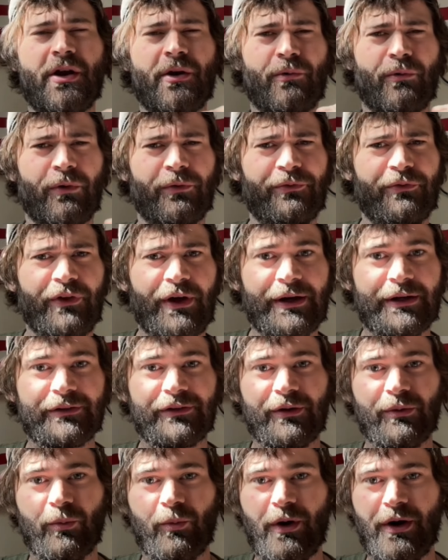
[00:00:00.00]
reflect
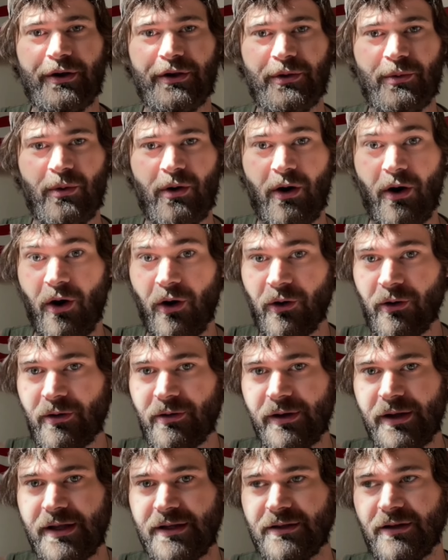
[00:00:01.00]
on where you are
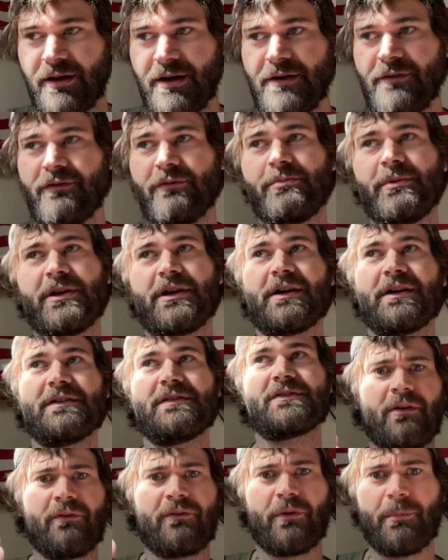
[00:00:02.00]
in life,
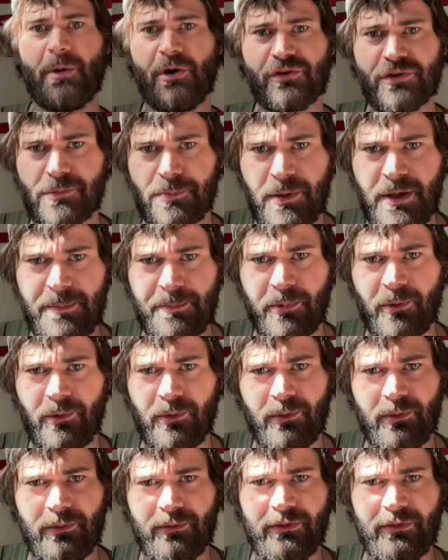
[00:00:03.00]
because for most people,